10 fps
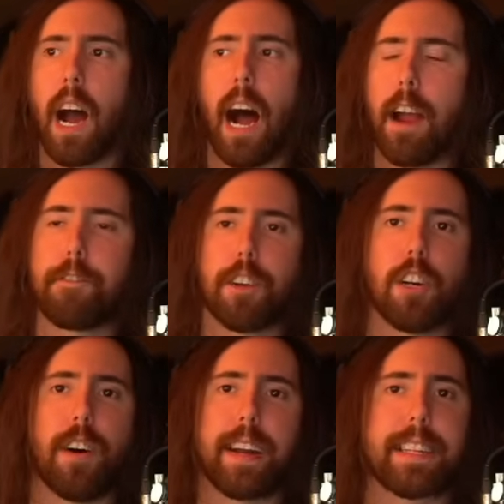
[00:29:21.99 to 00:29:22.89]
I feel
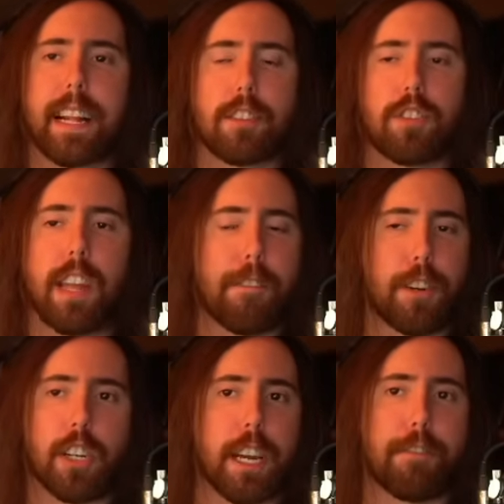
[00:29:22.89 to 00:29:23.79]
like that's
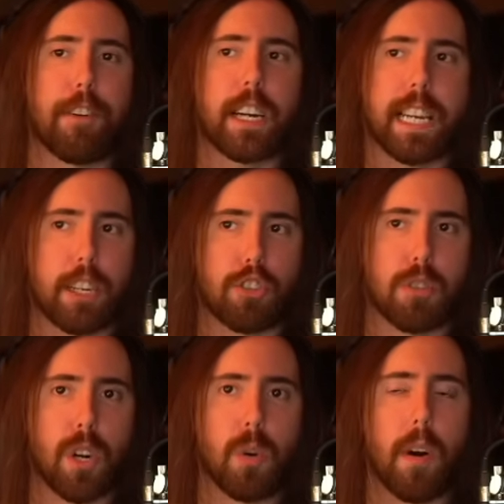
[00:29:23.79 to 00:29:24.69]
definitely fucking
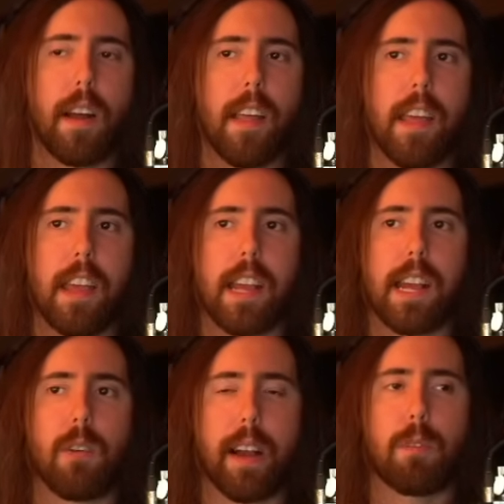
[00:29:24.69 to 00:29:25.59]
true.
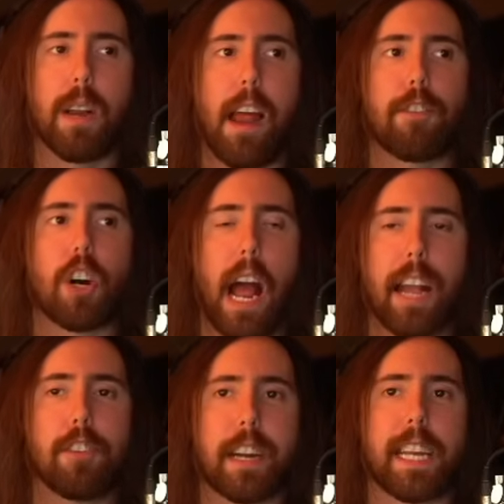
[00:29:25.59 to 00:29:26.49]
Like whenever I
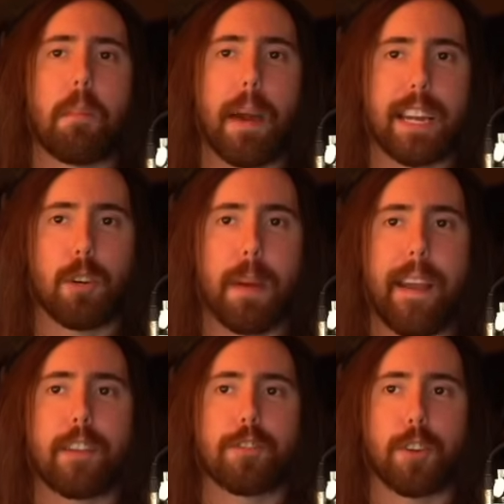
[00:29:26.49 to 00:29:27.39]
look at a battle
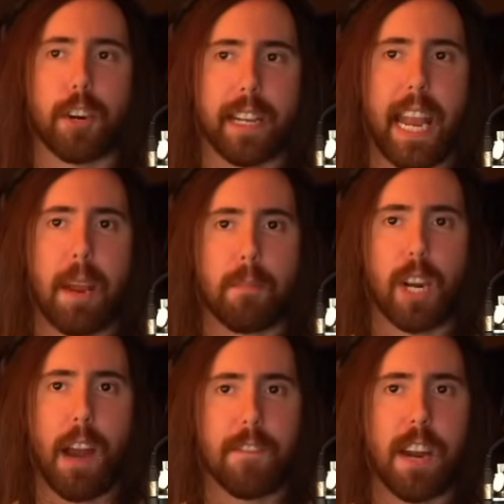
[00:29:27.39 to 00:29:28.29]
pass for a game that
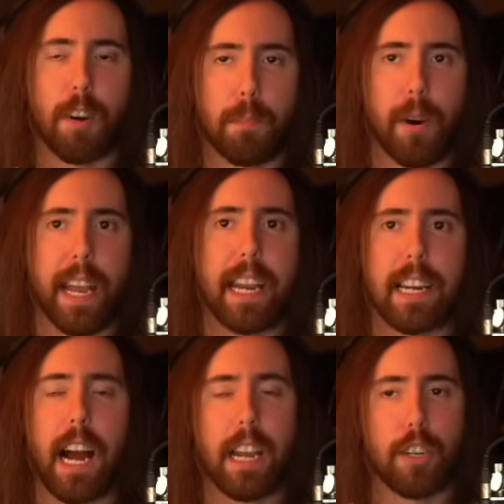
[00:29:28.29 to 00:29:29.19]
I've never played,
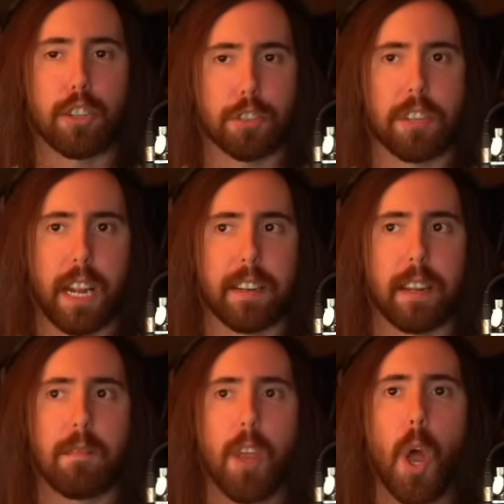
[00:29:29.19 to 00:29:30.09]
I understand it
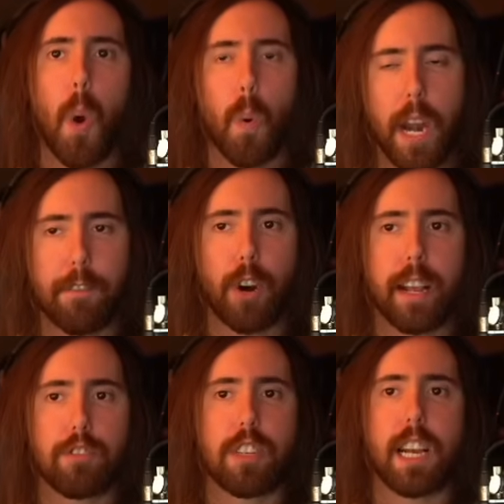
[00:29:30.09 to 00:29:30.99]
whenever I
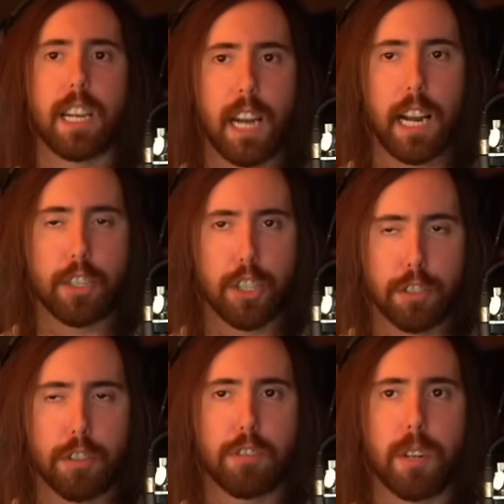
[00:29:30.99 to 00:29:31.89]
see a gacha
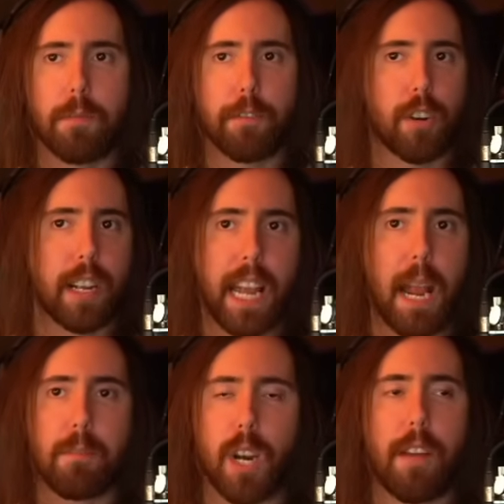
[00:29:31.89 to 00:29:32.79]
system for a
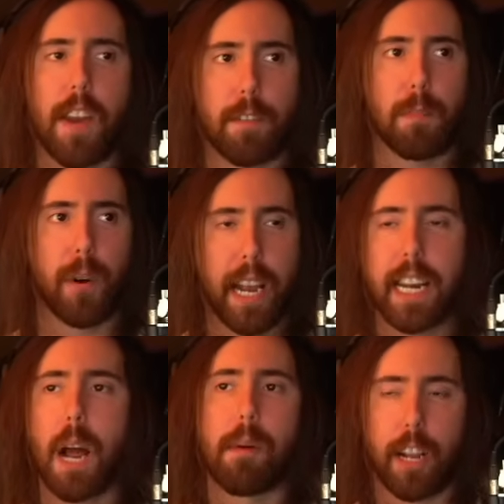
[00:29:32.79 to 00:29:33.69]
game that I've never played,
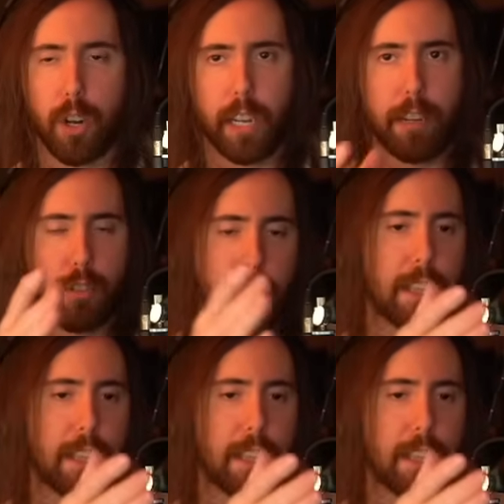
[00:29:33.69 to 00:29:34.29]
I'm like, okay, so that's